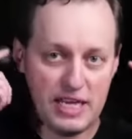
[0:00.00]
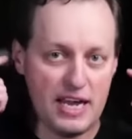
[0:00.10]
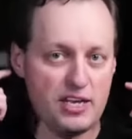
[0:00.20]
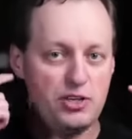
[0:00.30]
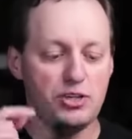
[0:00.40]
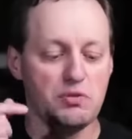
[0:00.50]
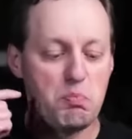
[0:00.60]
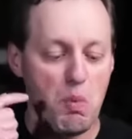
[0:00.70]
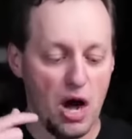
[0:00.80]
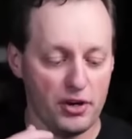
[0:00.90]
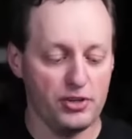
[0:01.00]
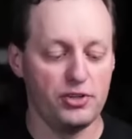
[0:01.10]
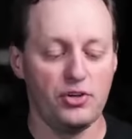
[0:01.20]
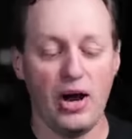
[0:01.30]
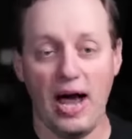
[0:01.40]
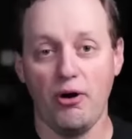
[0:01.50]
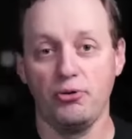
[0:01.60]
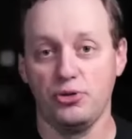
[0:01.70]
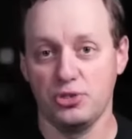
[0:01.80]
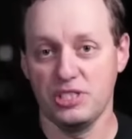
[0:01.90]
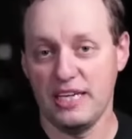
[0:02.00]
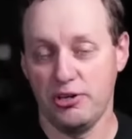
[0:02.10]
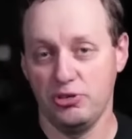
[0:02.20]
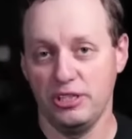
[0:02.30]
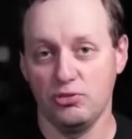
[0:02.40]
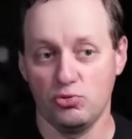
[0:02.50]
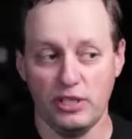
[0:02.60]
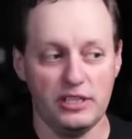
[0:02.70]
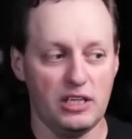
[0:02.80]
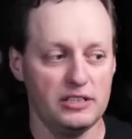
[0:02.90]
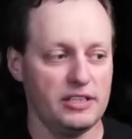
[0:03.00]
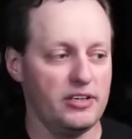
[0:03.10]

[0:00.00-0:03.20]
and you can monitor how you're sounding right on there,